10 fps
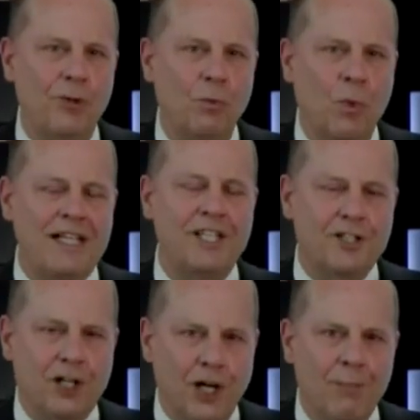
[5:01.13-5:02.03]
when
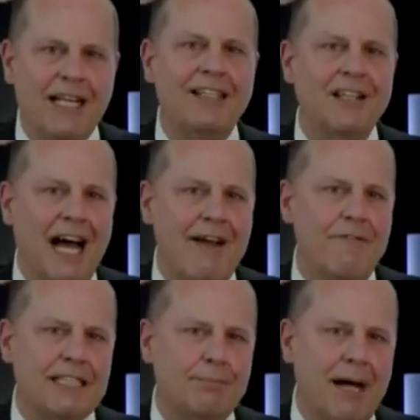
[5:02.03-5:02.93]
determining life
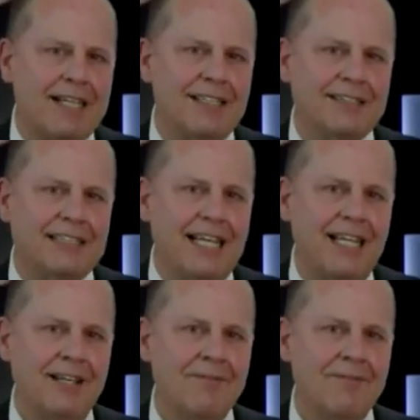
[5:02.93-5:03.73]
expectancy,